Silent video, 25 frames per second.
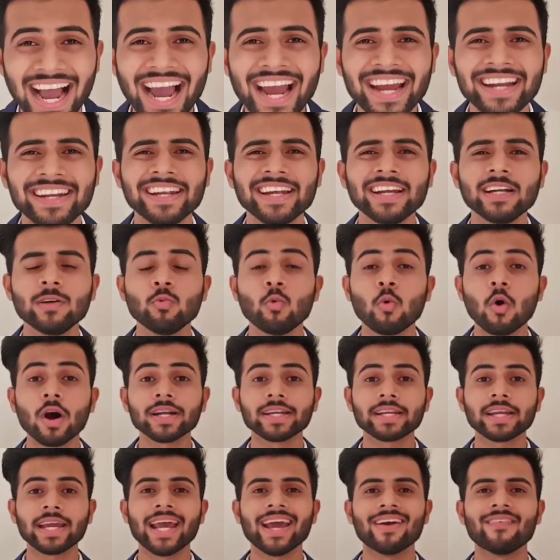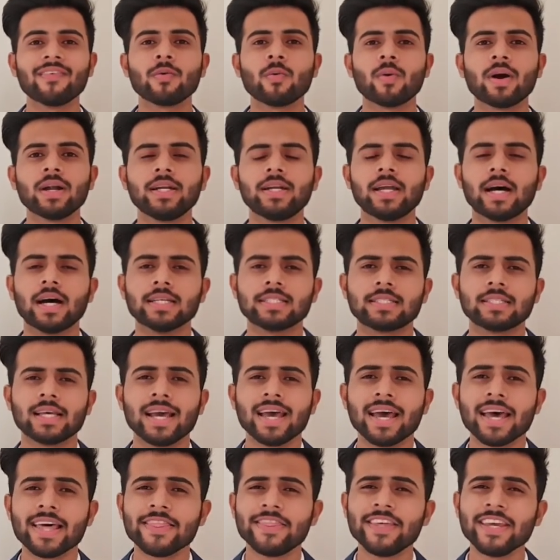I did what everyone does,
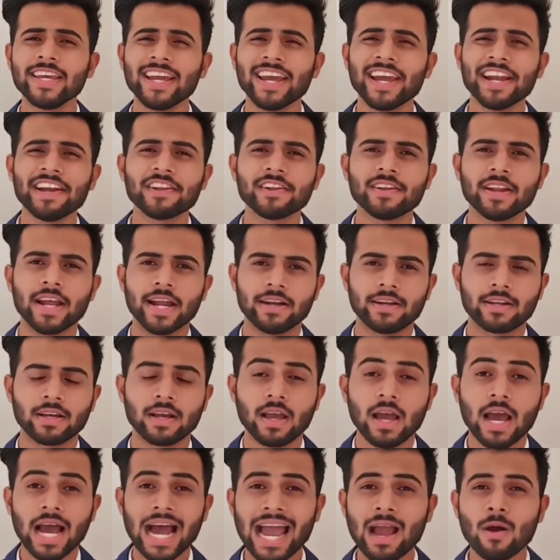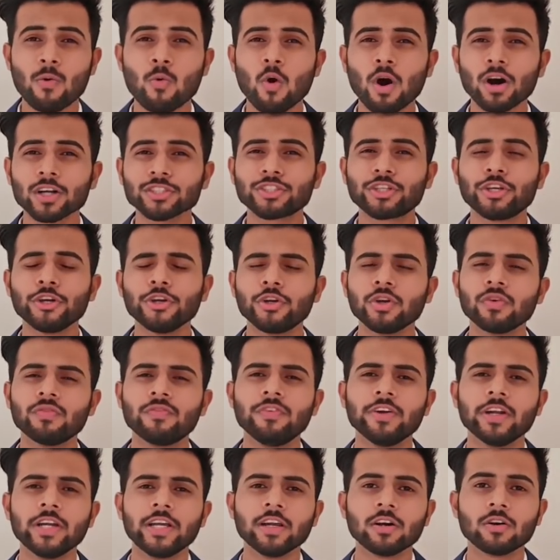the internet. I watched YouTube
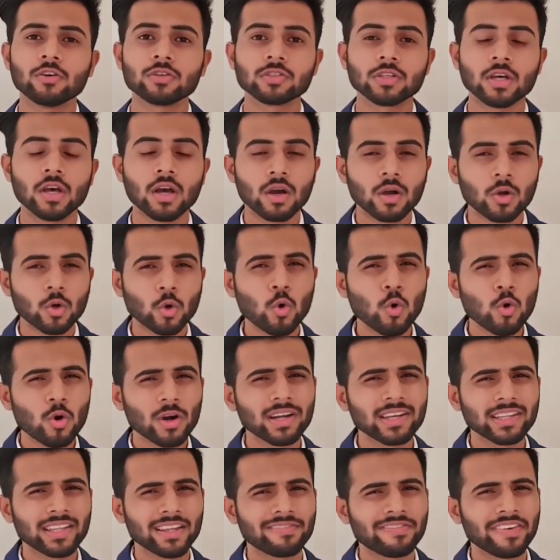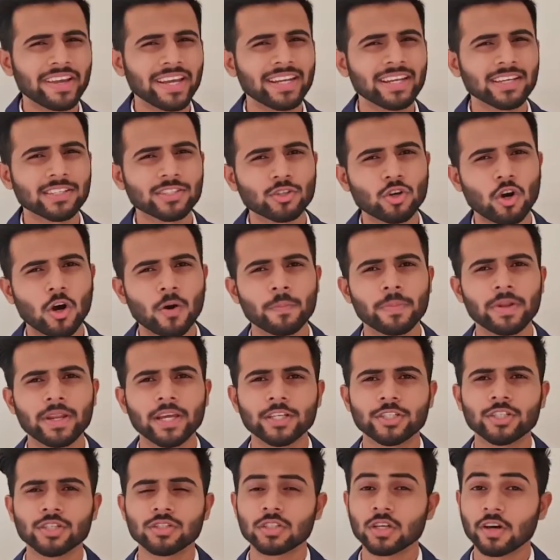videos, googled the various
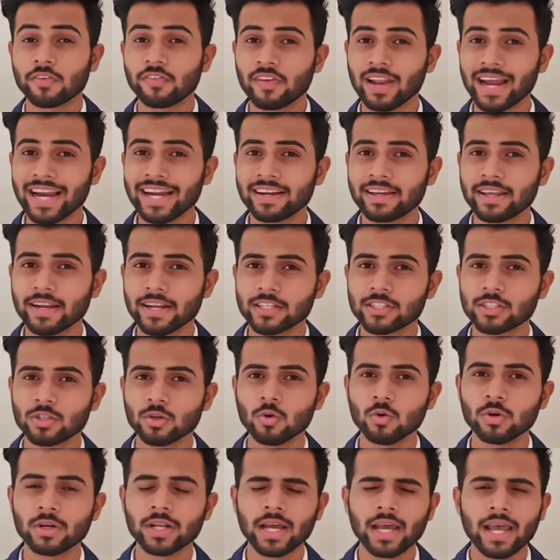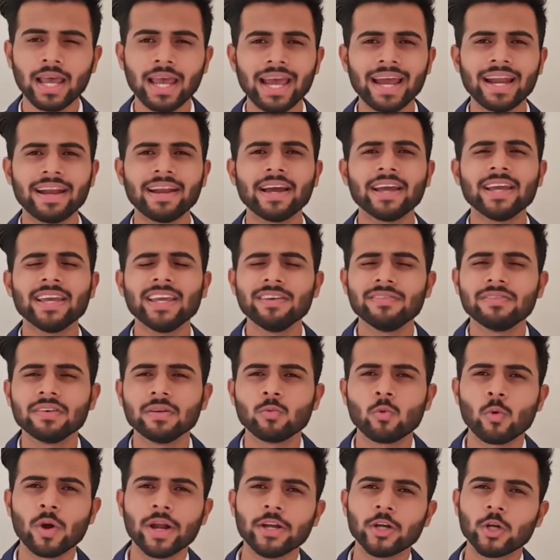combinations of light grey suit, and I
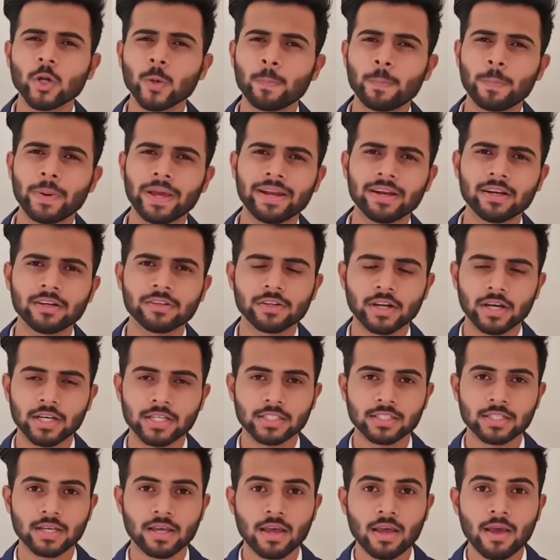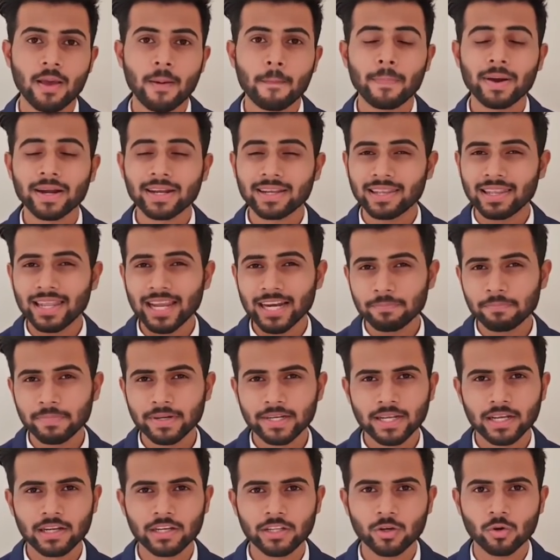even went to Pinterest. But let me
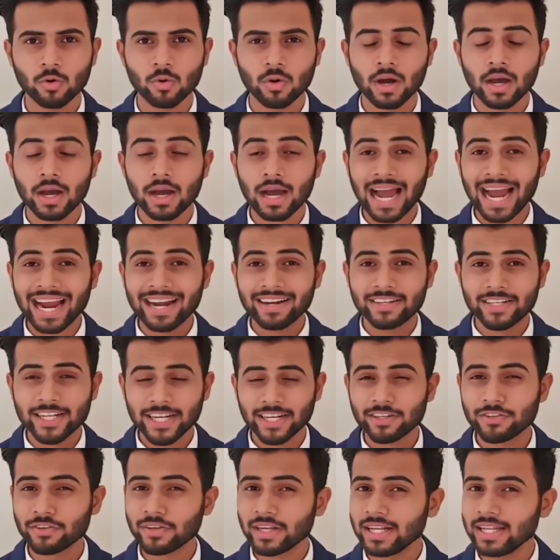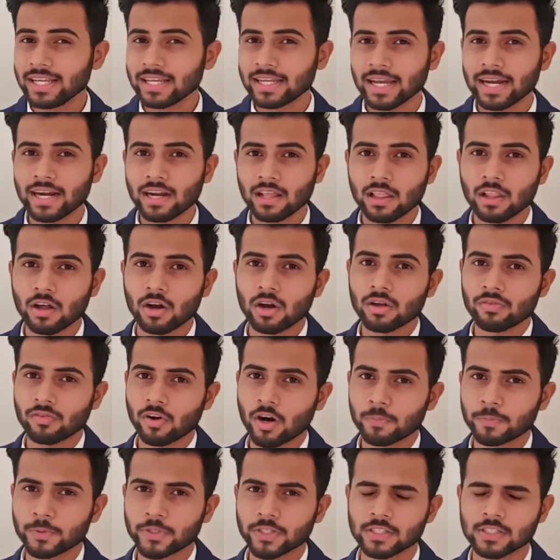tell you, I did really get a lot of
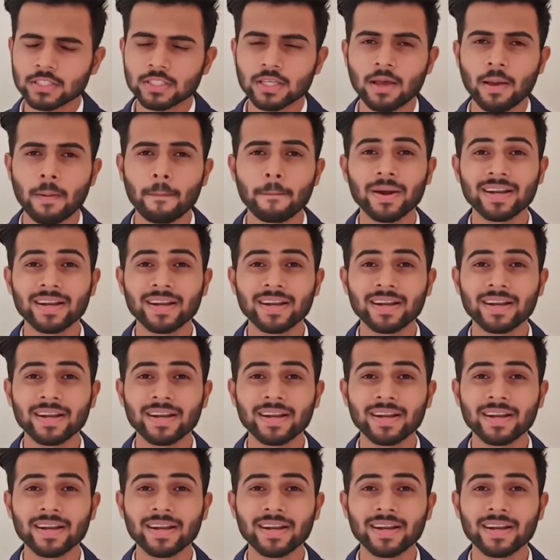options.